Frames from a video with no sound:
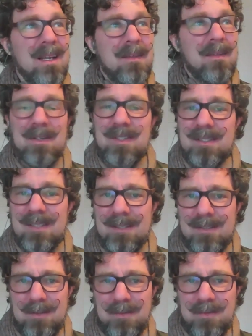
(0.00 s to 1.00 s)
there's a
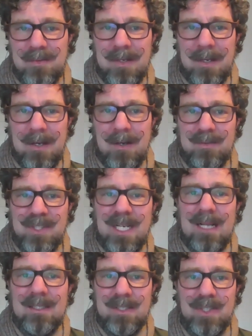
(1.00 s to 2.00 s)
sense of
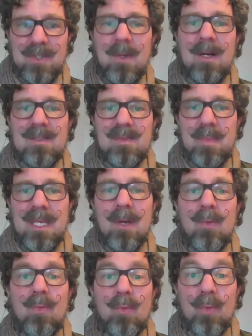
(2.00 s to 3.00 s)
challenge to us
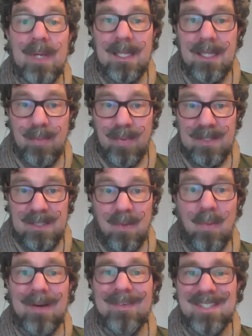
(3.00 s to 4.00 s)
being really
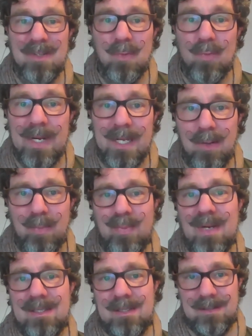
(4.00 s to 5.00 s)
present. Where is the real
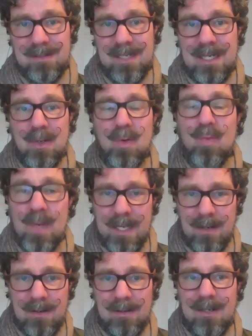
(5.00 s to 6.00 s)
presence in who we
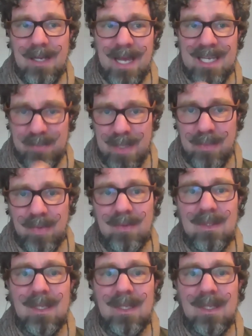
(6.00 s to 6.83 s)
are as people,